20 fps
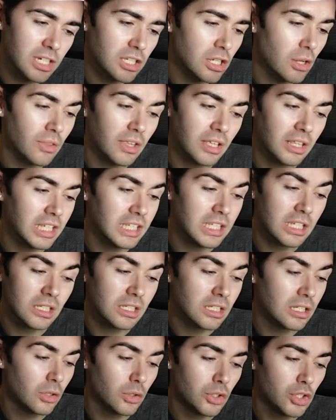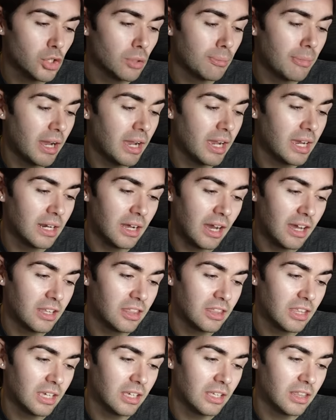I don't think this is As Long As You're Mine.
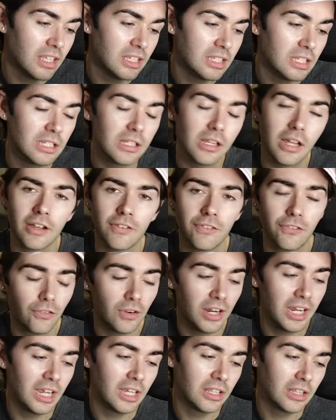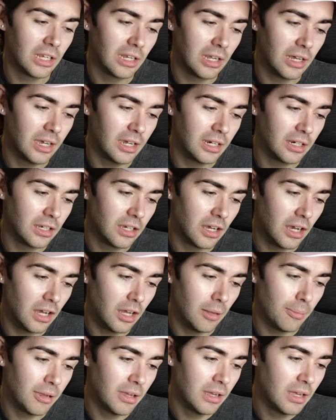I think this is like freeing the lion
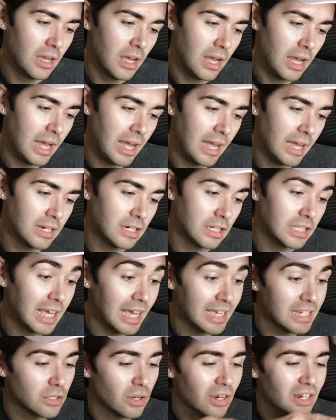cub. And yeah,